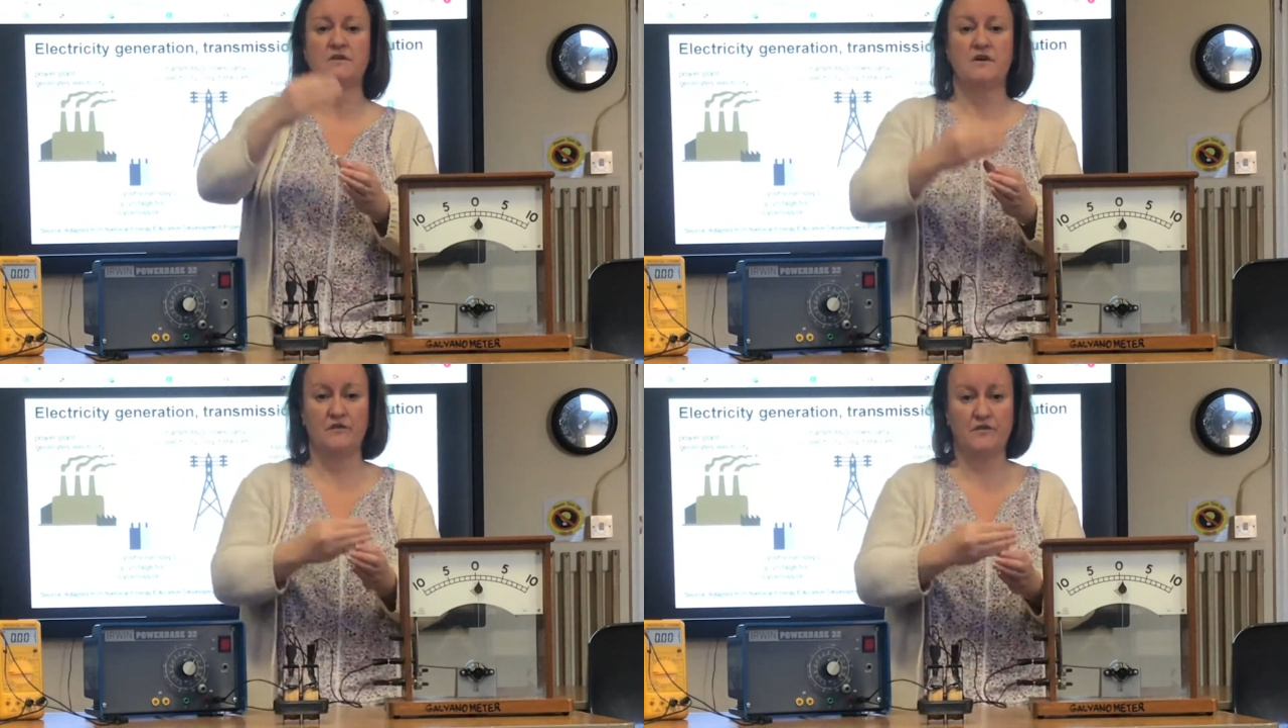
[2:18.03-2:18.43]

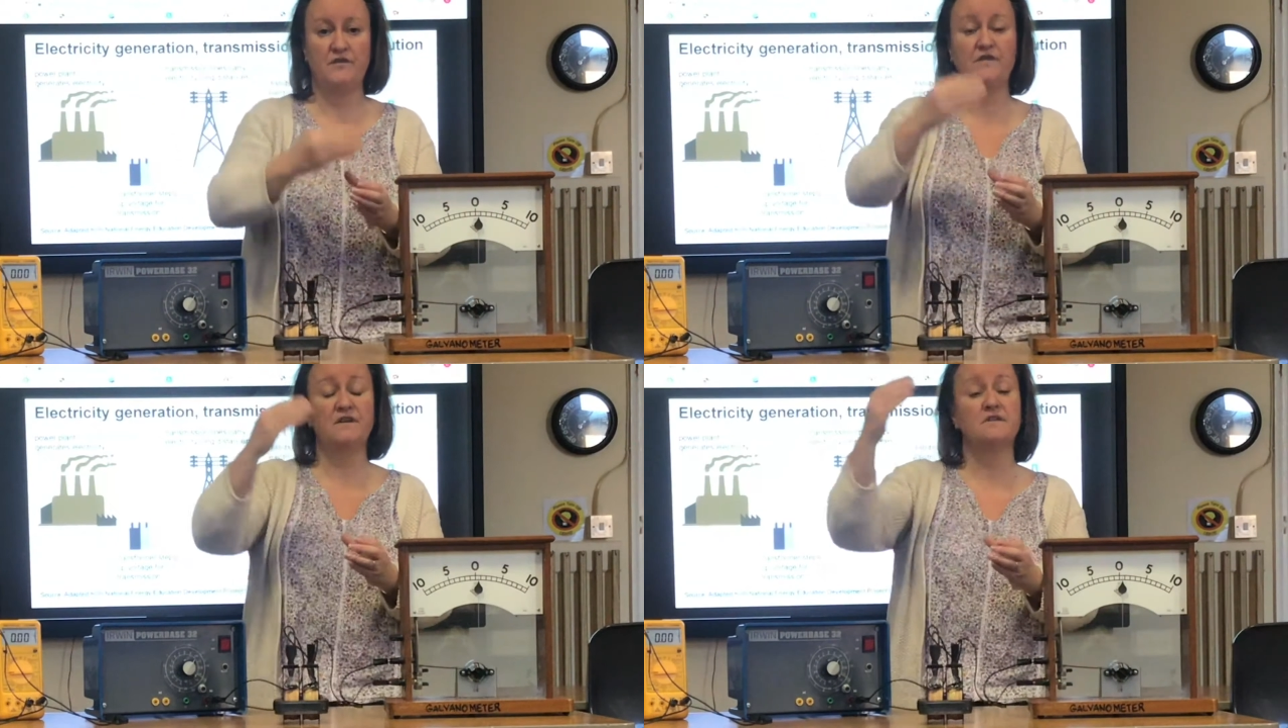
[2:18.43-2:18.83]
of
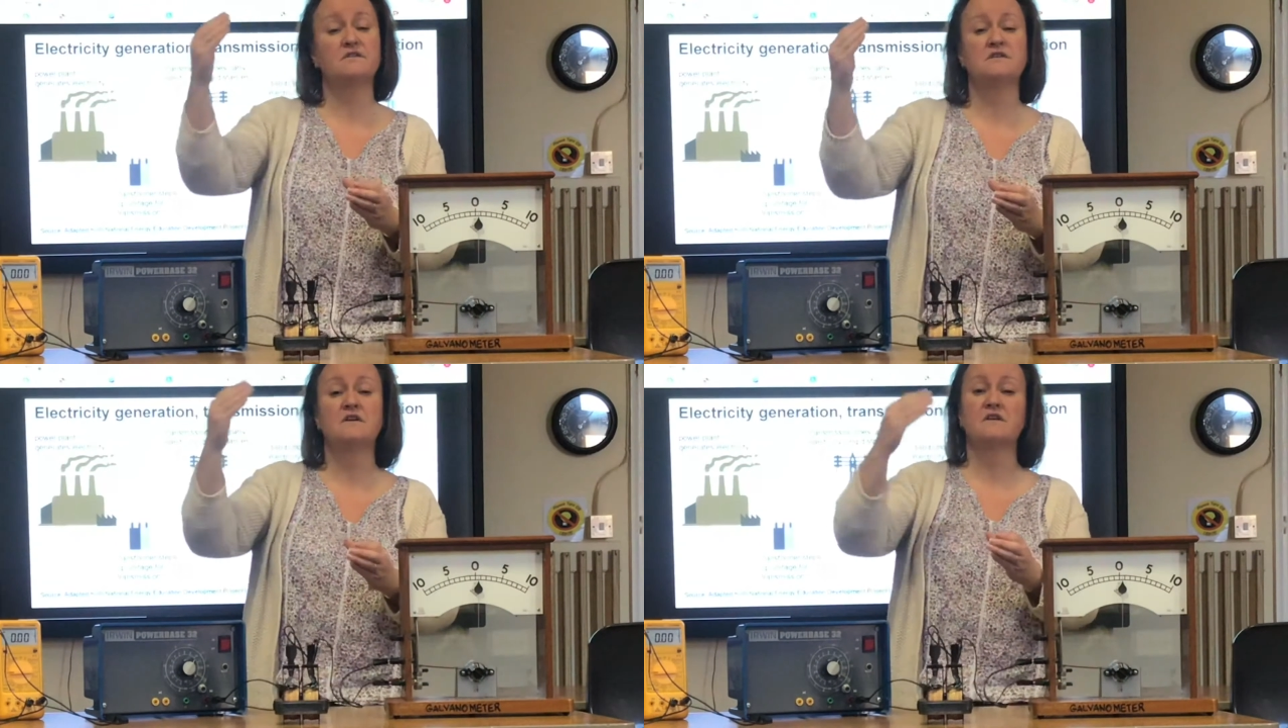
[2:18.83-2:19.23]
the field
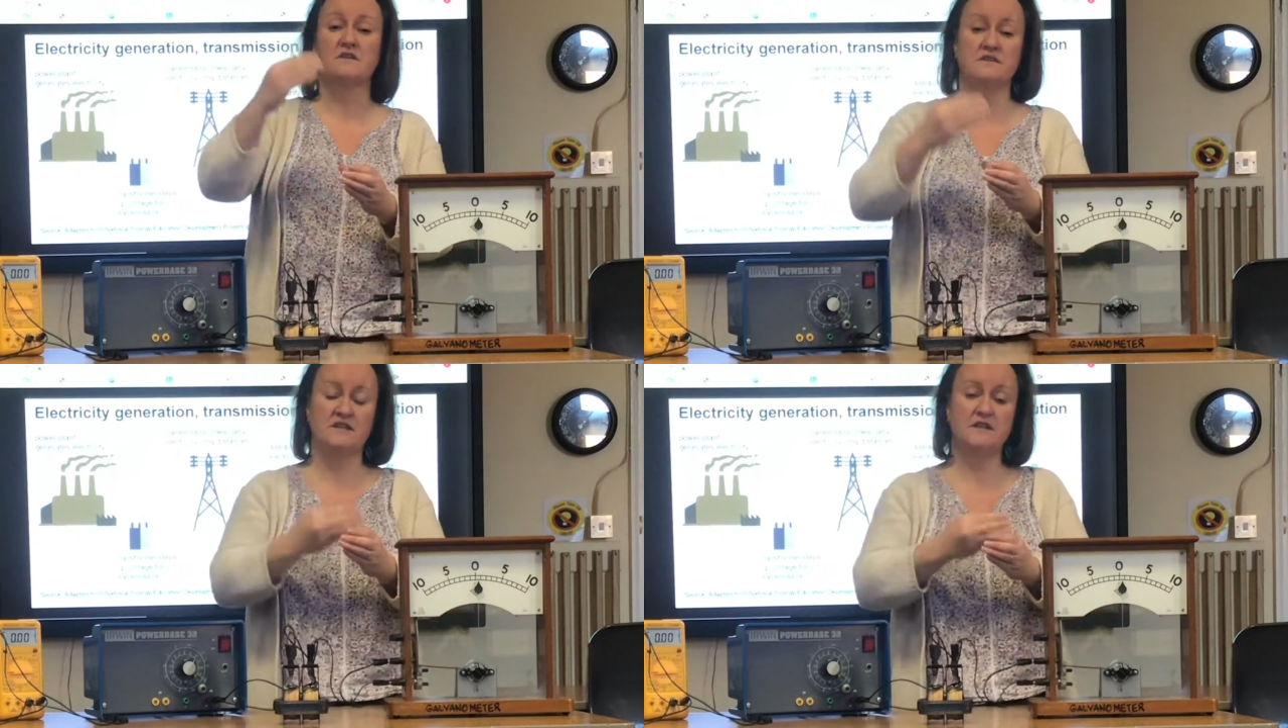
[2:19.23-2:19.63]

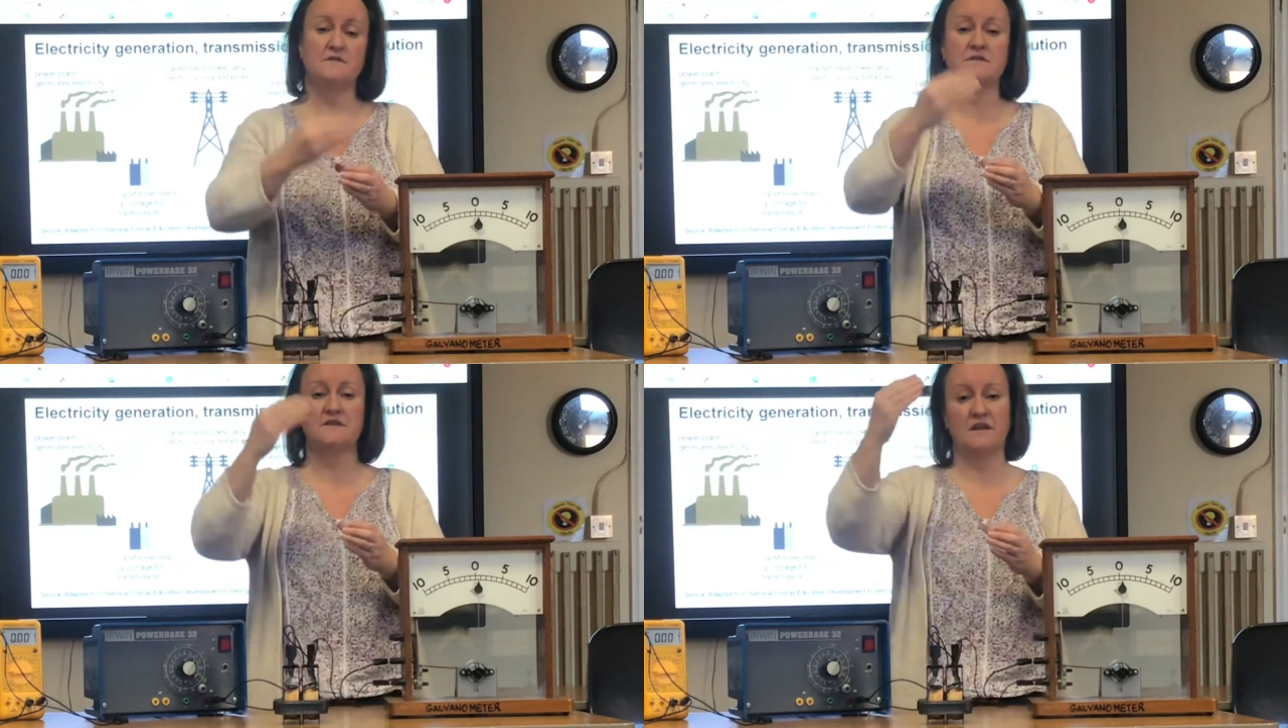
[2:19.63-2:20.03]

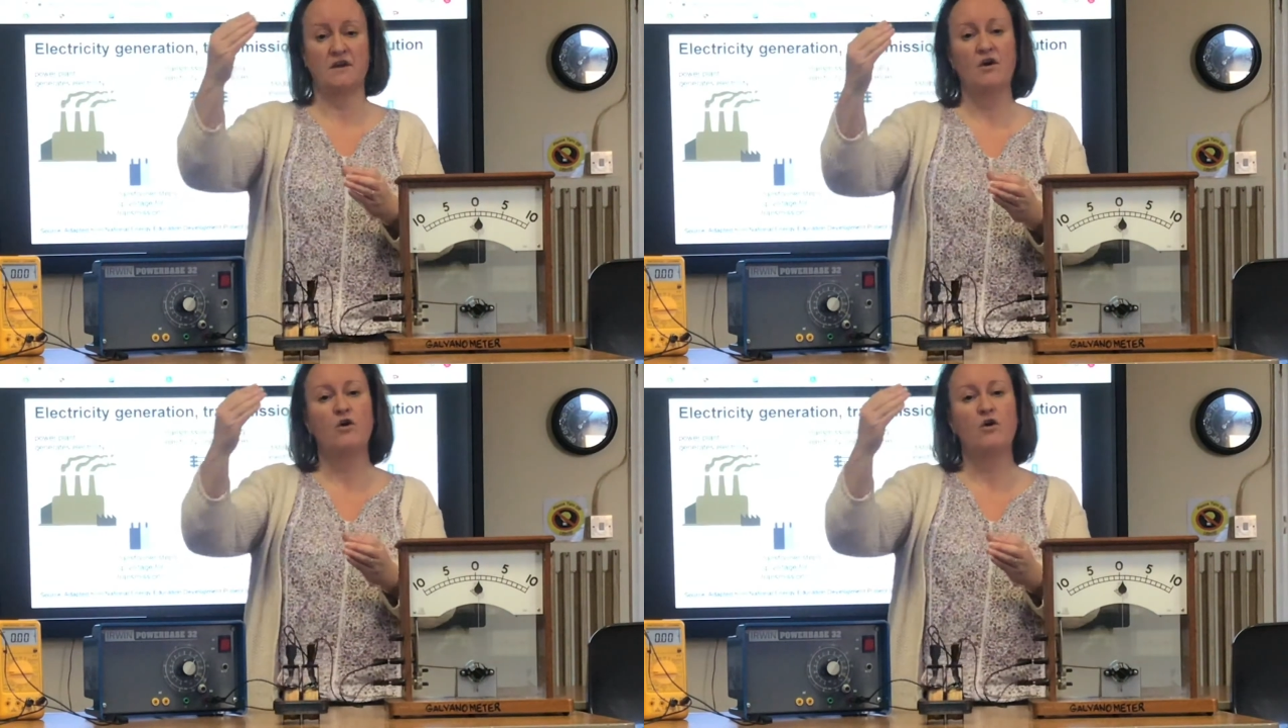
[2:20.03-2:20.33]
continuously,